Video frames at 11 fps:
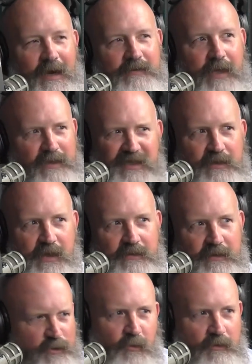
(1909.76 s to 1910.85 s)
I was like, is he gonna sneeze?
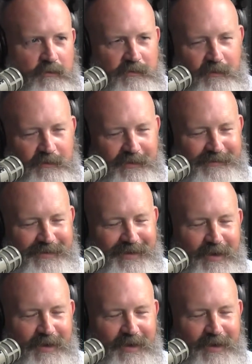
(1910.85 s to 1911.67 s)
It's cool to sneeze.